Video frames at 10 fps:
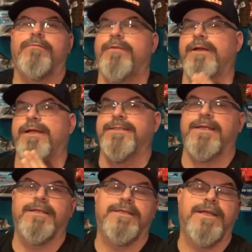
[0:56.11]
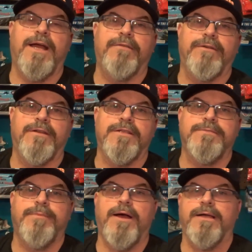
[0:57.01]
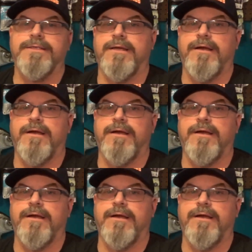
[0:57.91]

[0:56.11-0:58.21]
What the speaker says: Very excited to dive into this box.